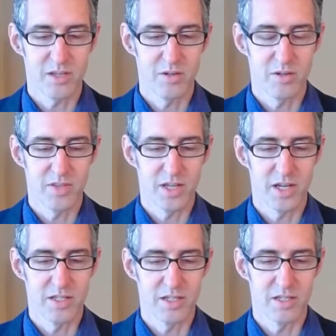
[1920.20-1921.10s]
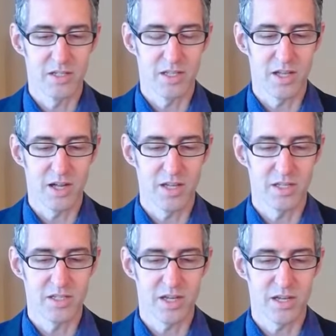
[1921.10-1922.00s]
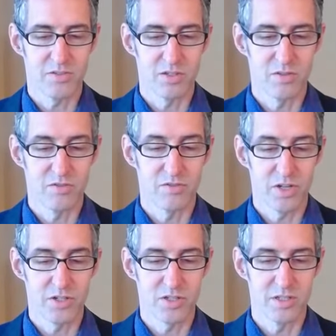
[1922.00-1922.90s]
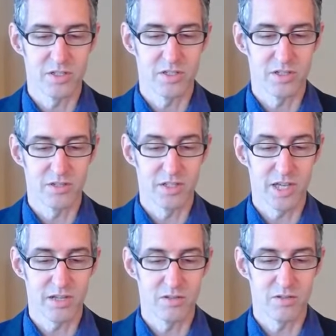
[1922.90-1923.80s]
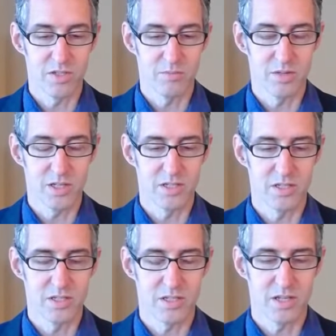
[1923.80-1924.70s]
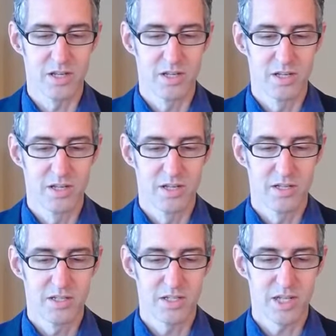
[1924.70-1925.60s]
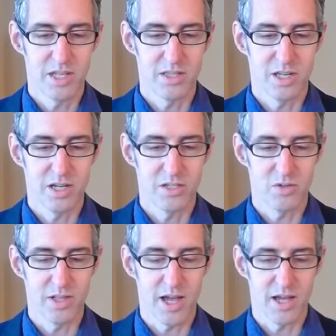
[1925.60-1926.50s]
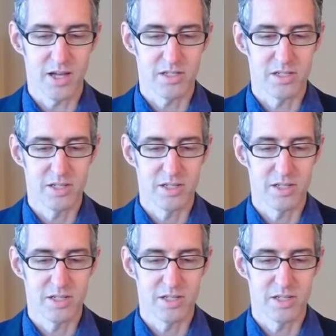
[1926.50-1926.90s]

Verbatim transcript: of the idea the eyes have to function to get you something just just let the eyes relax